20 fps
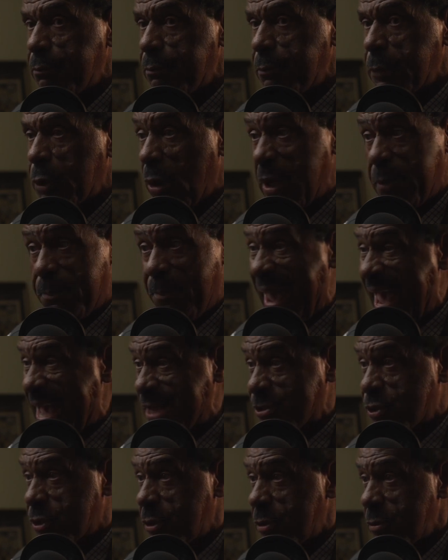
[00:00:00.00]
great
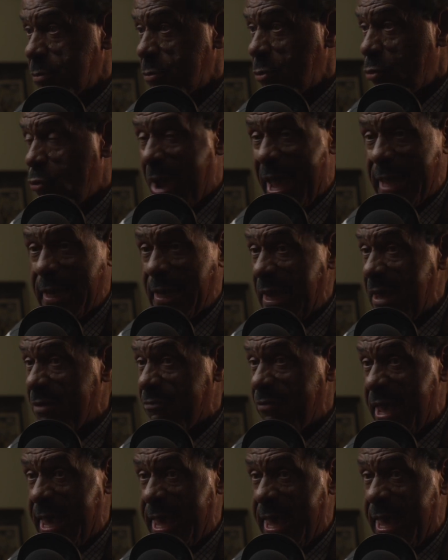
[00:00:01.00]
passer, right, left
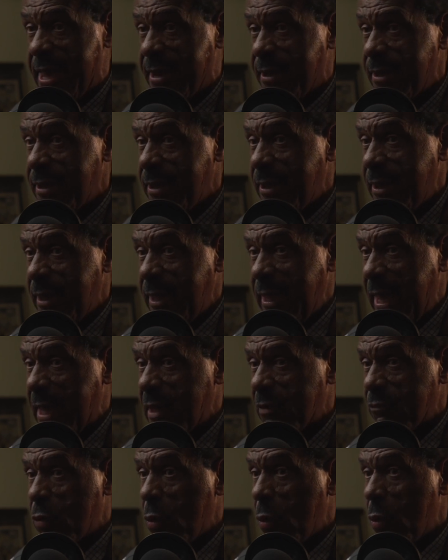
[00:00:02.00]
hand, and
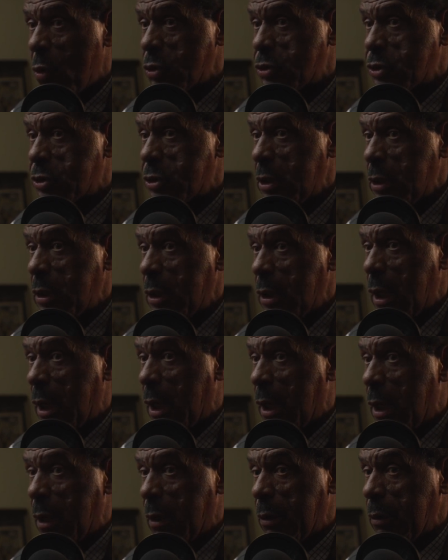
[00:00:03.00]
of course,
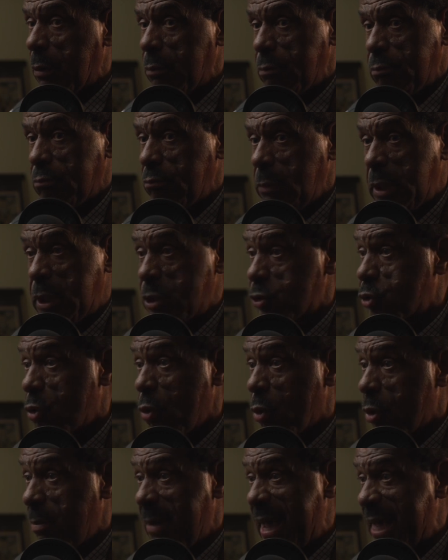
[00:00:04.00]
he could score
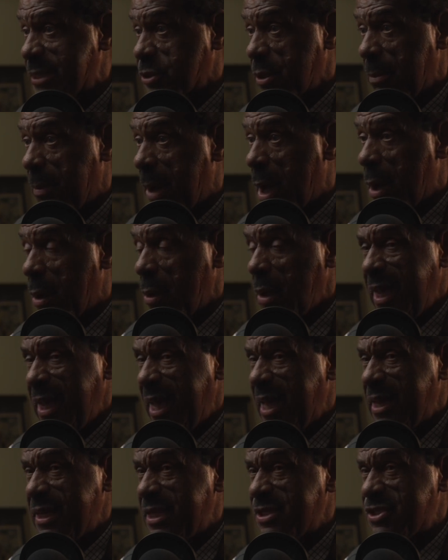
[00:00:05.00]
the basketball.
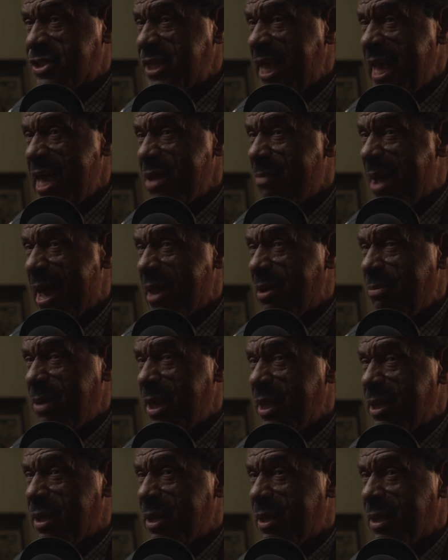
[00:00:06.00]
and Ced might have
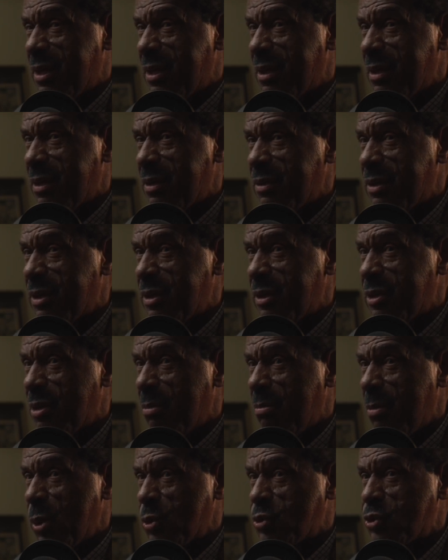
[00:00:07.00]
been the
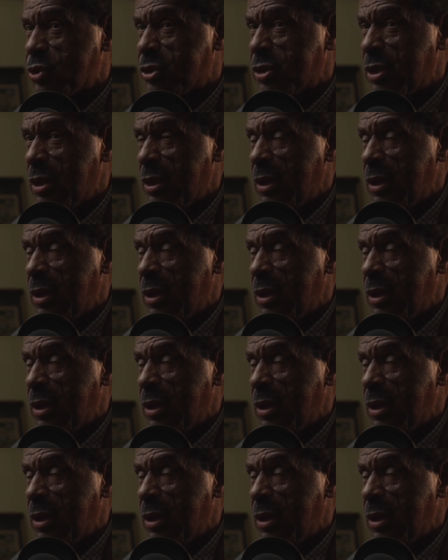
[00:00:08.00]
most